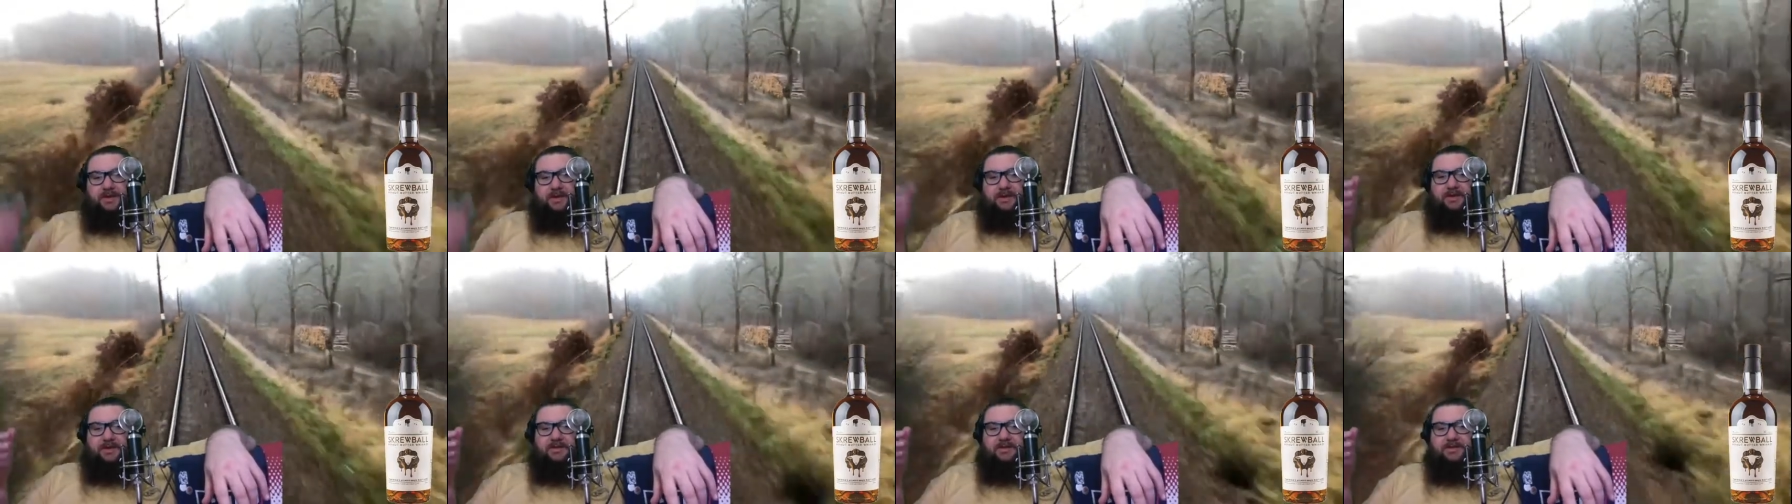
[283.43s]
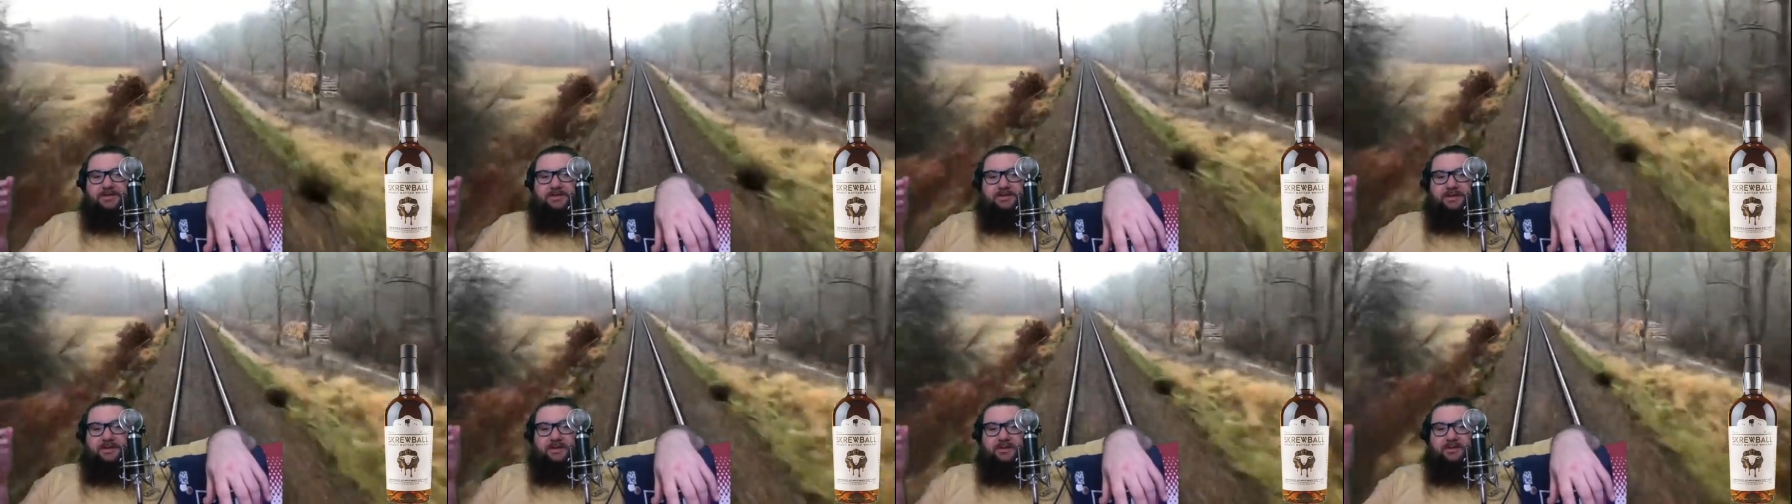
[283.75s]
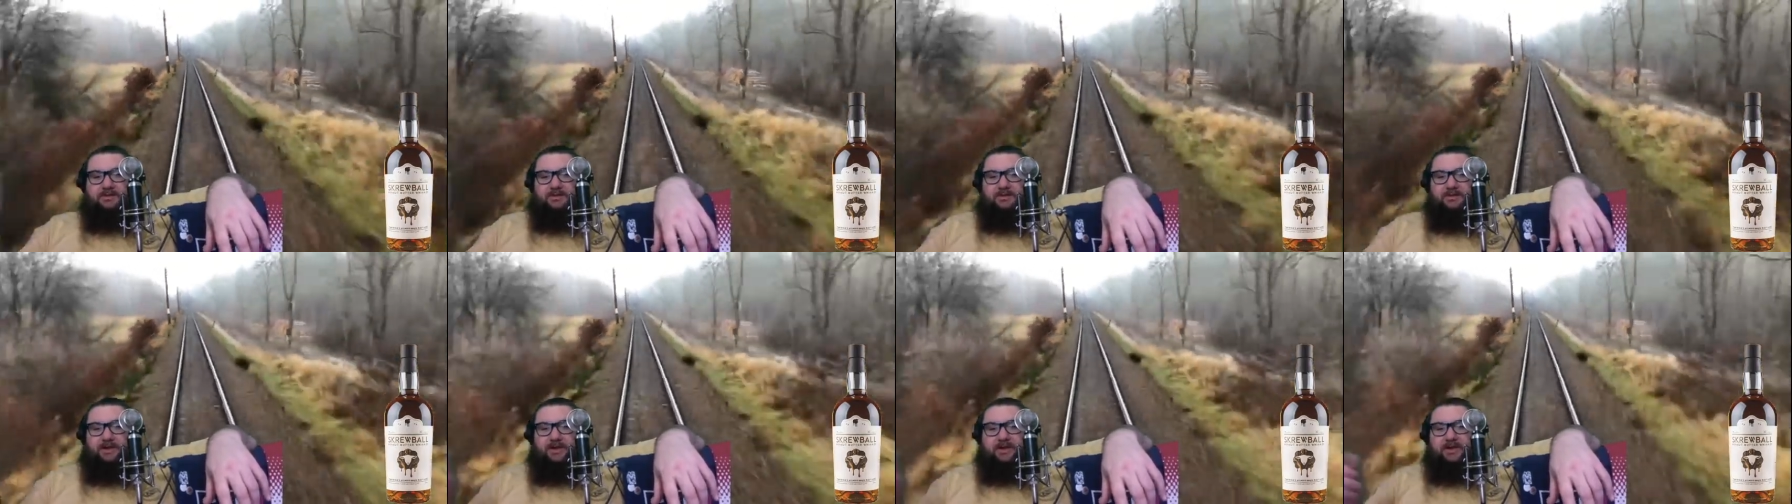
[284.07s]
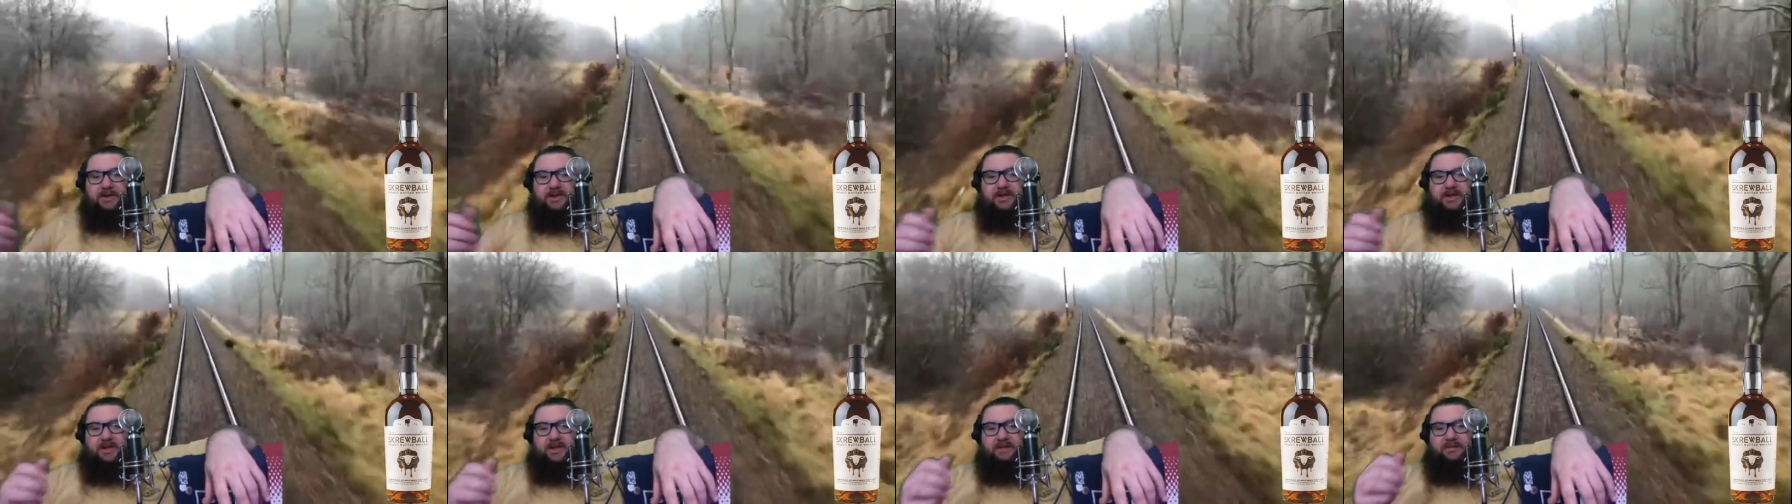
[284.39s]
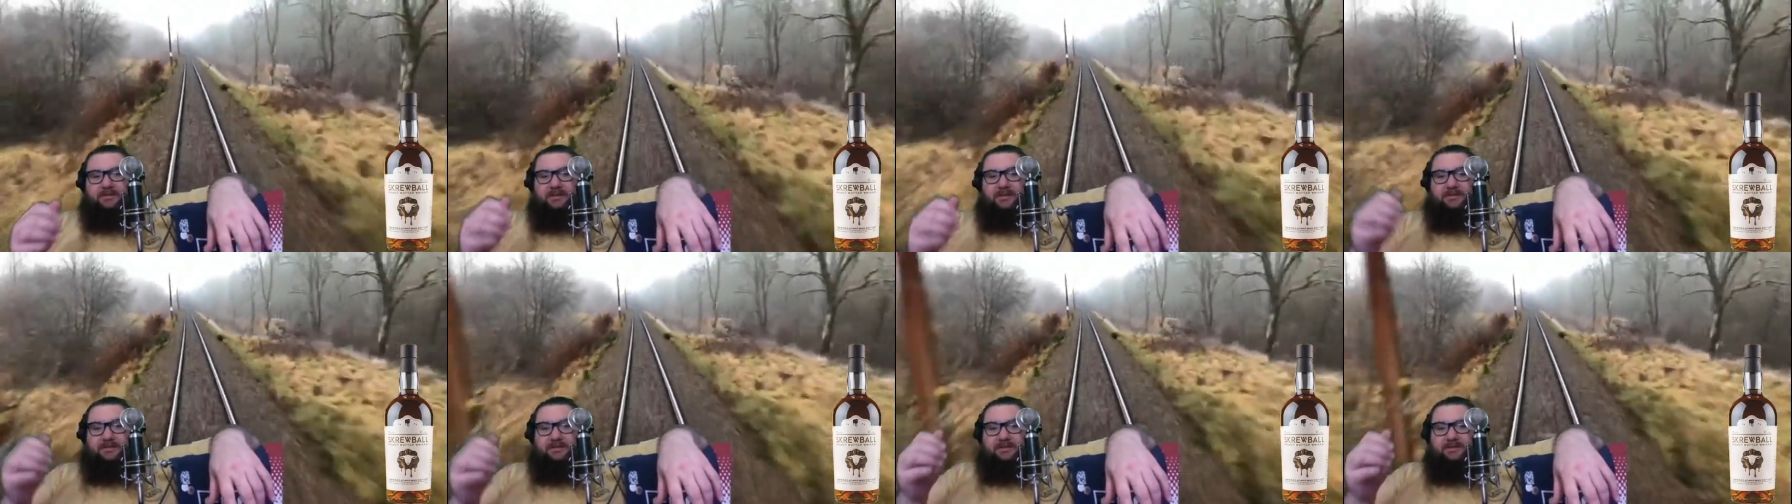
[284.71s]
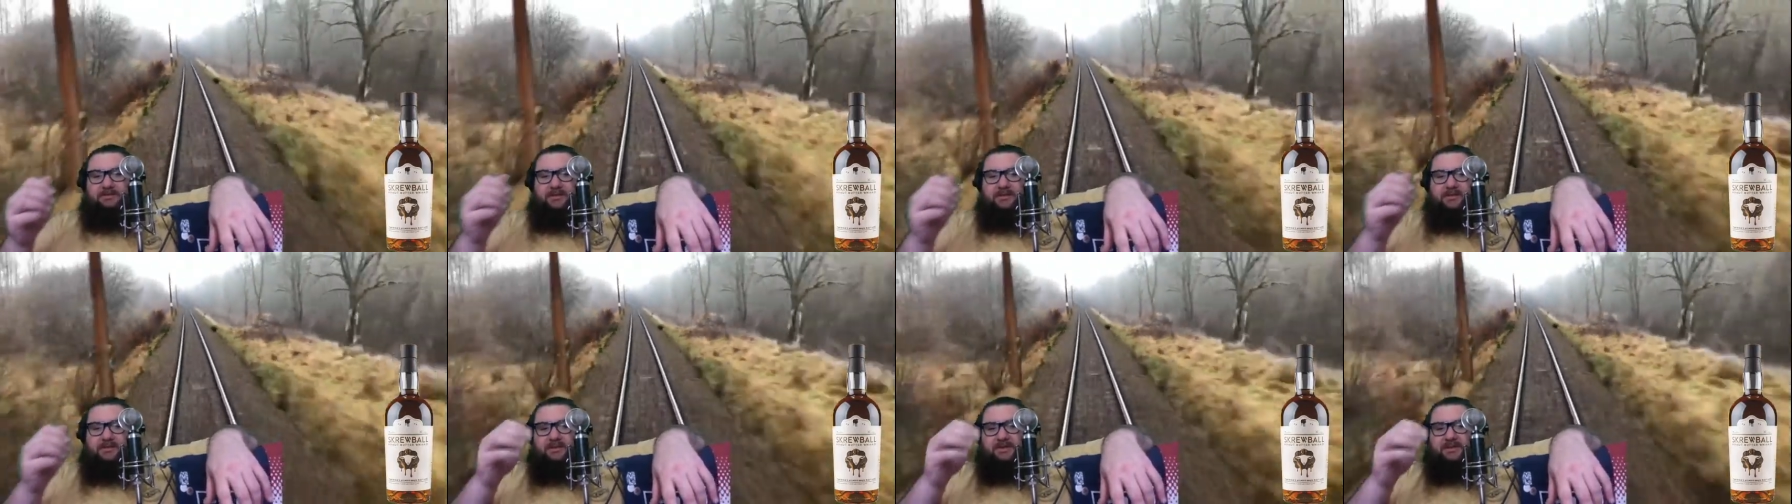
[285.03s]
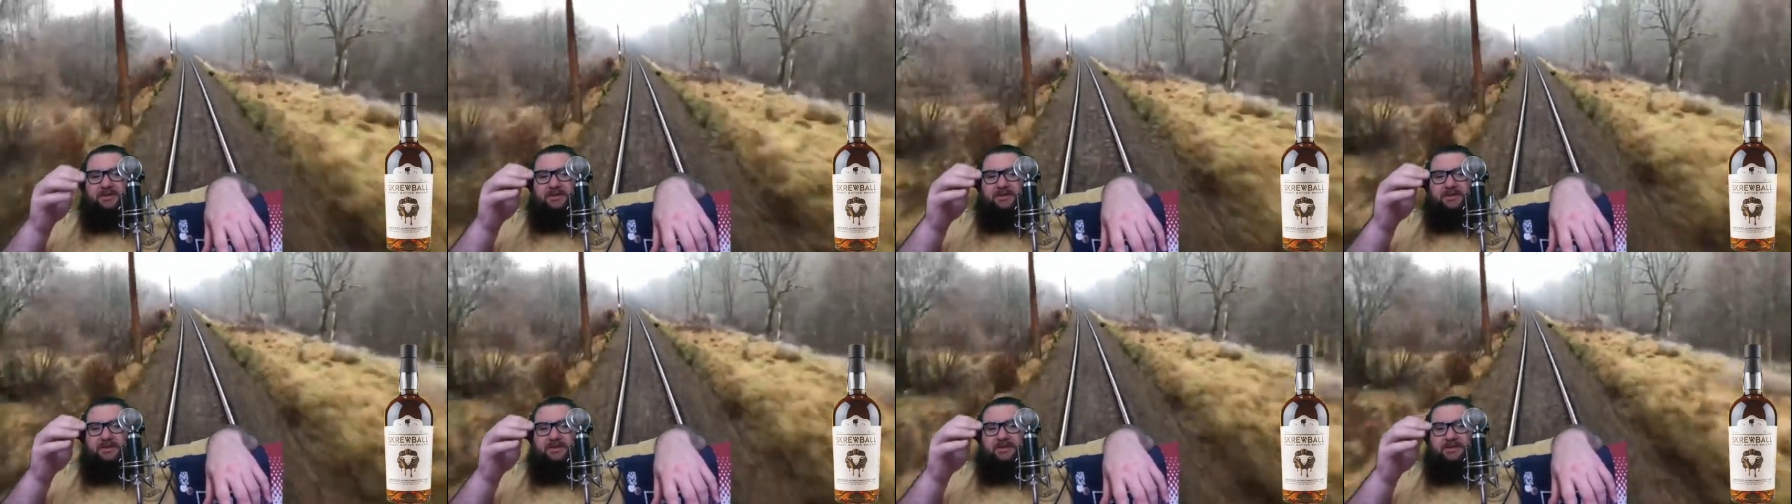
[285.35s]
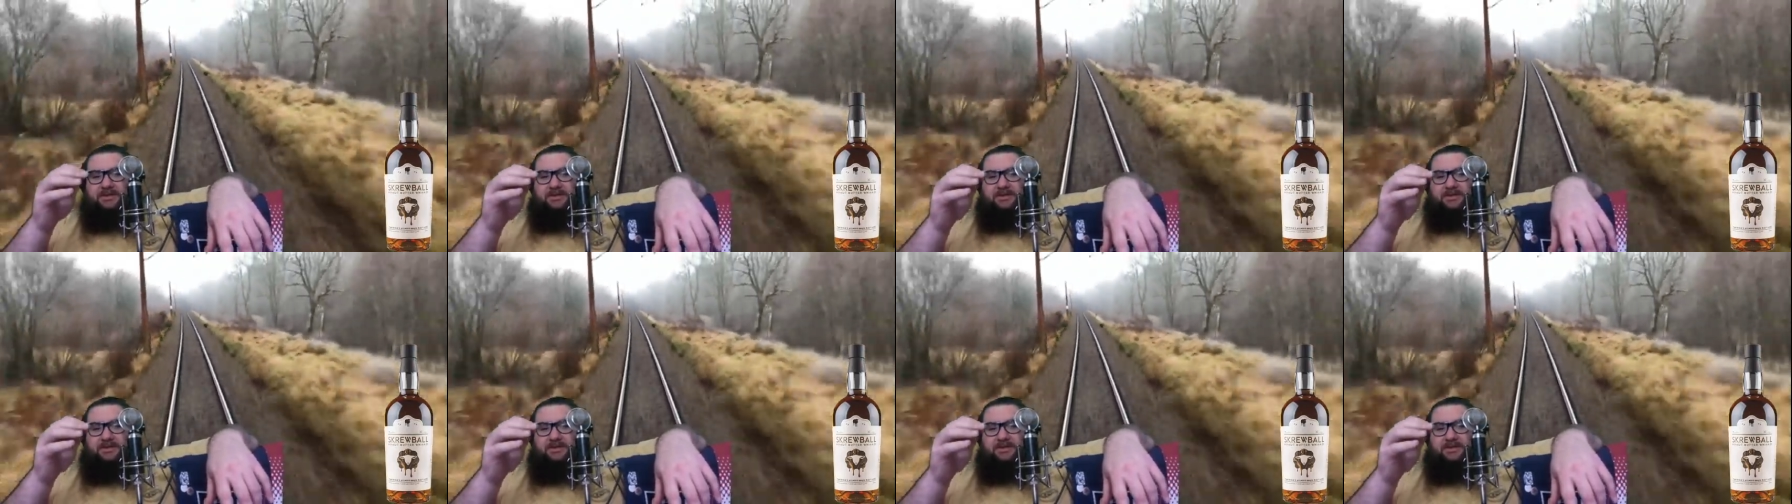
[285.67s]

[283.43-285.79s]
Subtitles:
see, when I move around like that, maybe